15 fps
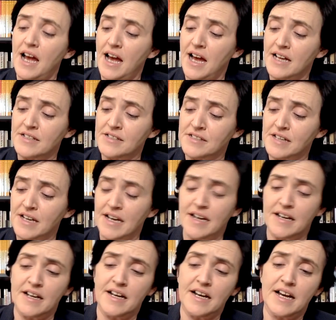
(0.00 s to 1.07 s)
and
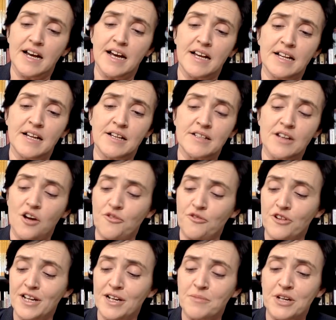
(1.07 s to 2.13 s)

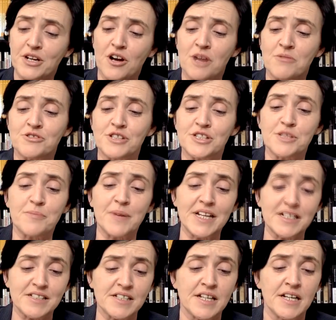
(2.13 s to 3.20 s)
offer a little bit of commentary. It's a
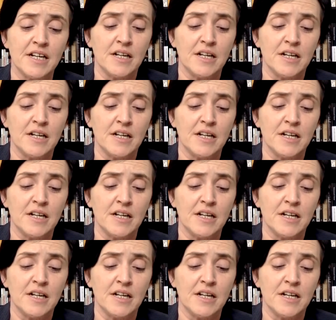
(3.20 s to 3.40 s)
bit